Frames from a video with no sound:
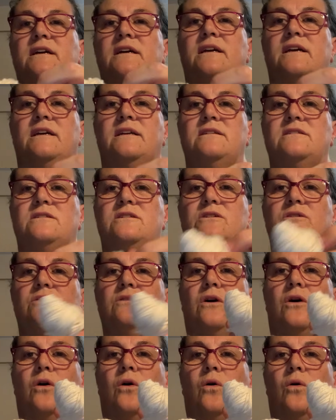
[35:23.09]
into the
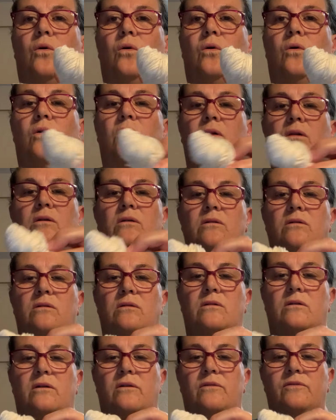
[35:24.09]
hole
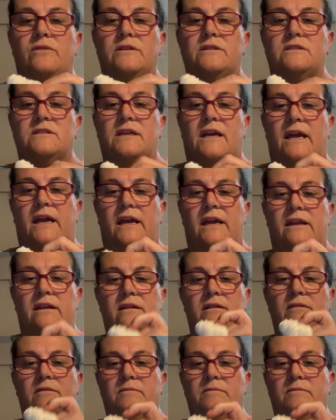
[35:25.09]
of the skein